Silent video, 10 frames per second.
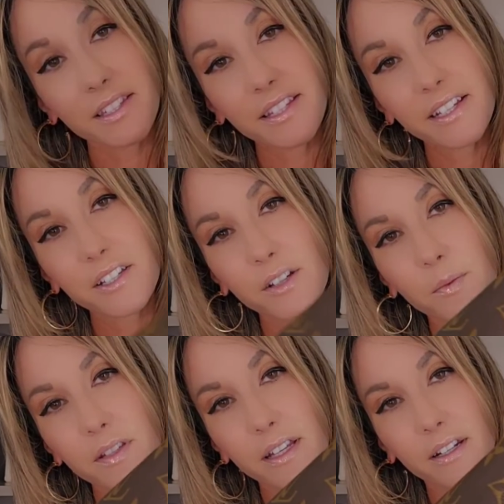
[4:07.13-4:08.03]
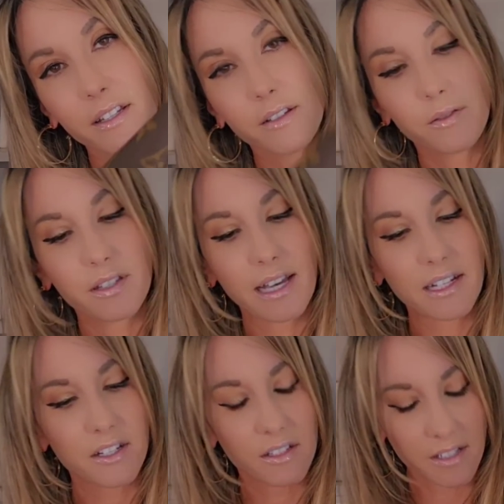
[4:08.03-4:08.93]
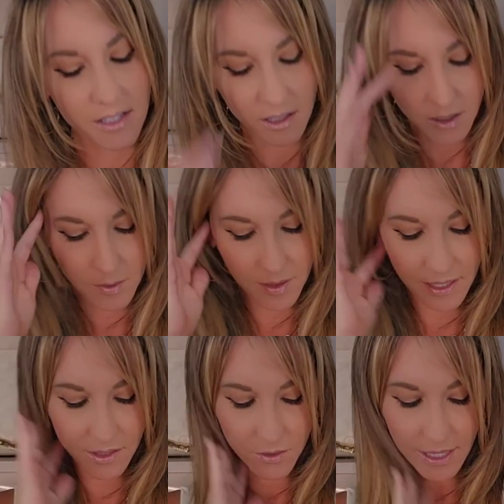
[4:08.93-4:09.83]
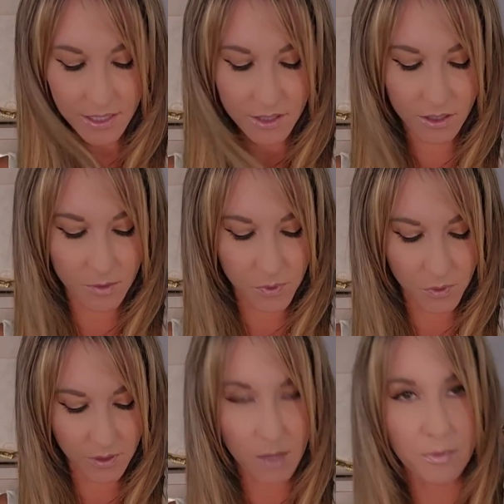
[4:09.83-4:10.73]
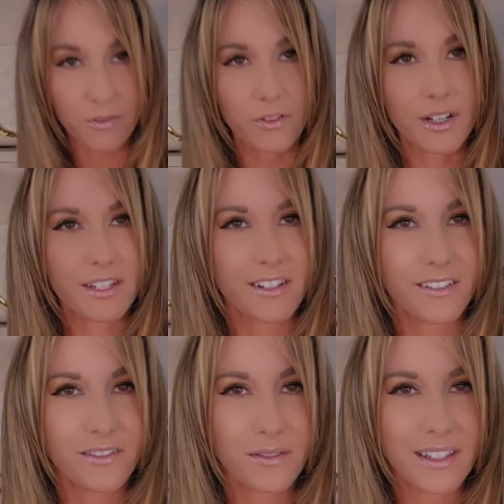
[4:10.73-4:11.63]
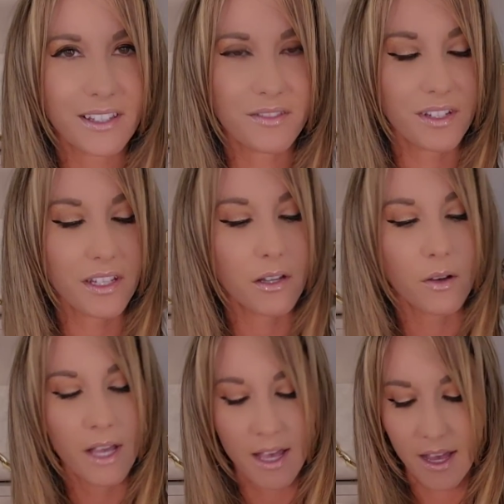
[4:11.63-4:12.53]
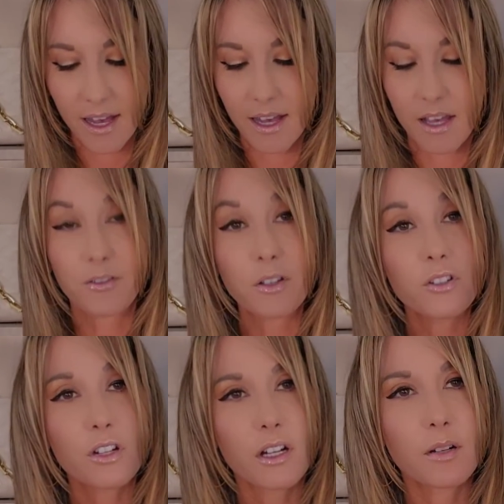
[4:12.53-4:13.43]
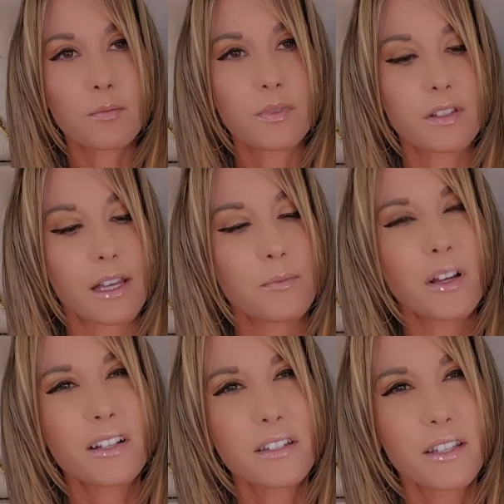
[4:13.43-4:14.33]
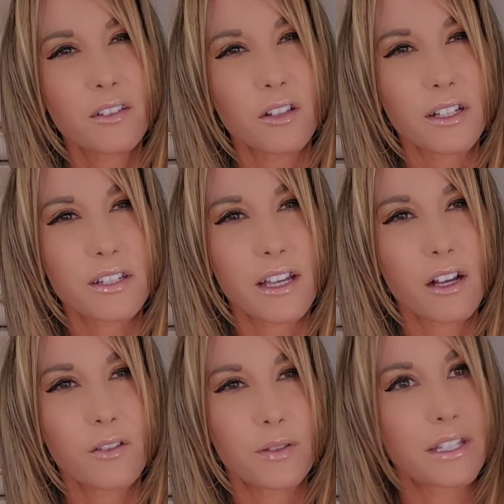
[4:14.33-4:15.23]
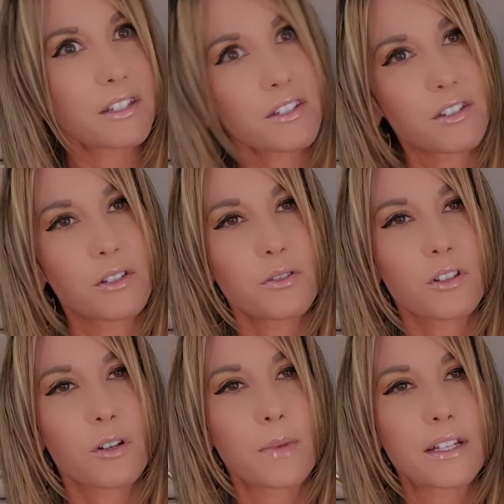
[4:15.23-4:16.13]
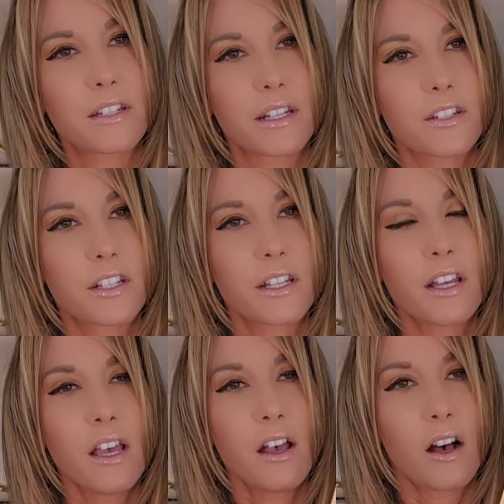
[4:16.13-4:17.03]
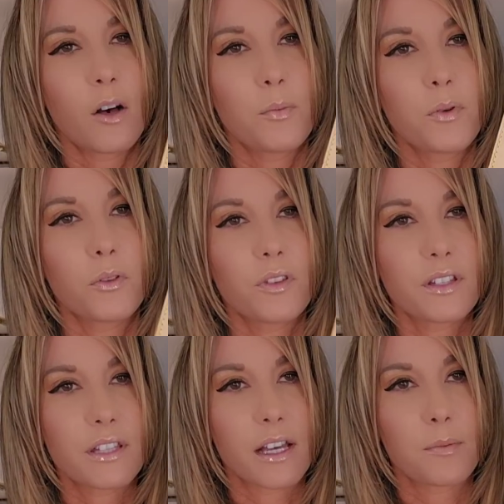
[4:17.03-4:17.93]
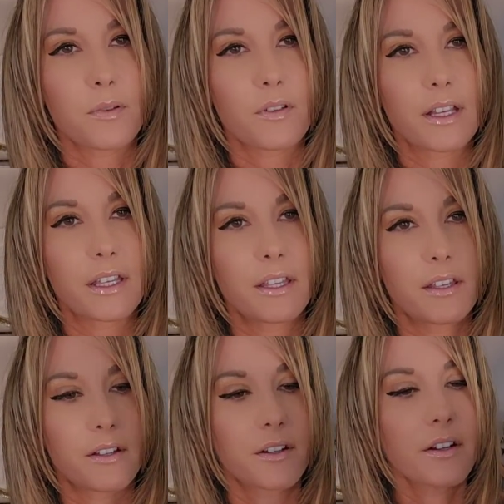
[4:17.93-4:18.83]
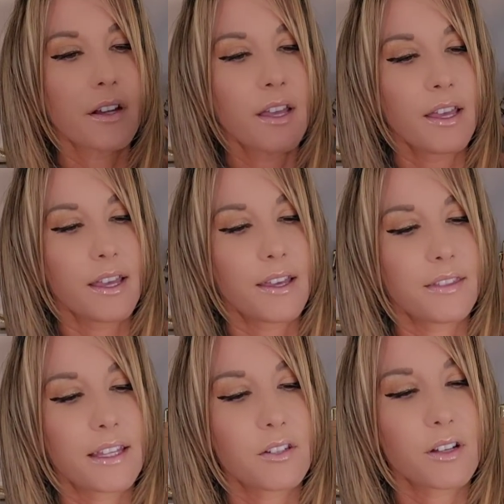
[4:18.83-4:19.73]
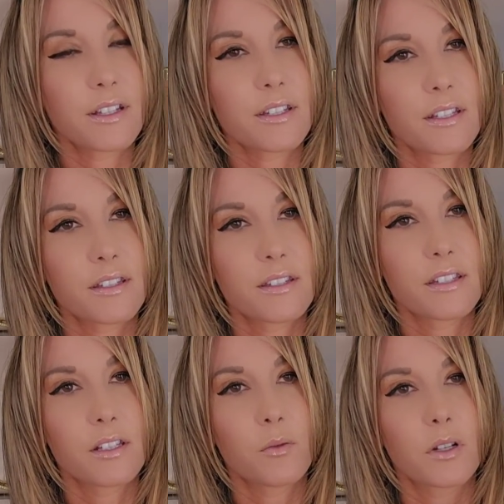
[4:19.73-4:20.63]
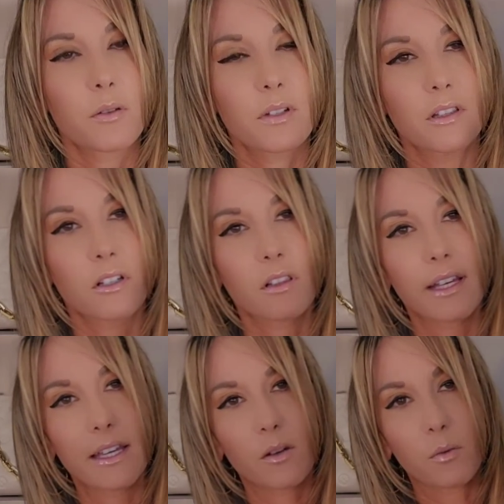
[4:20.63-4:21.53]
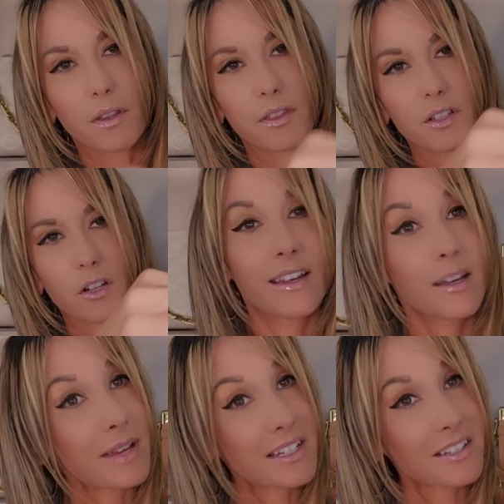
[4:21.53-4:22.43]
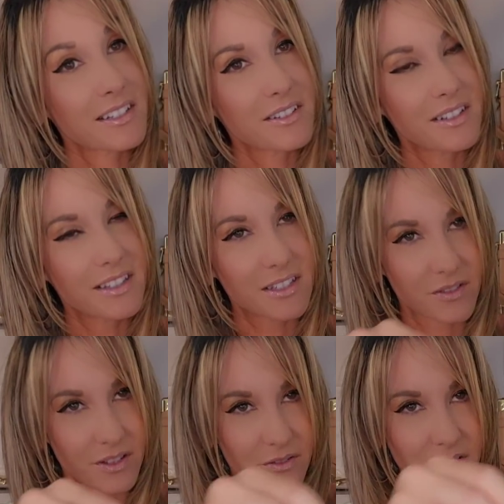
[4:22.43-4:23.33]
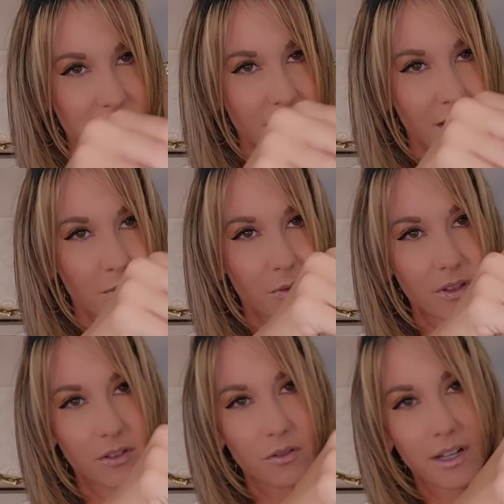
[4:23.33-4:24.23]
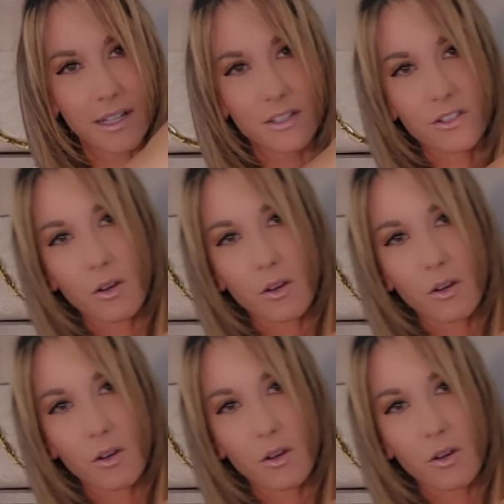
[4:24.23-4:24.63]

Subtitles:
The sales representative was actually telling me that, so I actually pulled out before I started filming this video a few charms. I'm not going to take the luggage tag off. We can just use our imagination. I'll pull this up right here, and then you guys can see what it would look like with the charm. I'm actually doing this for the first time with you guys.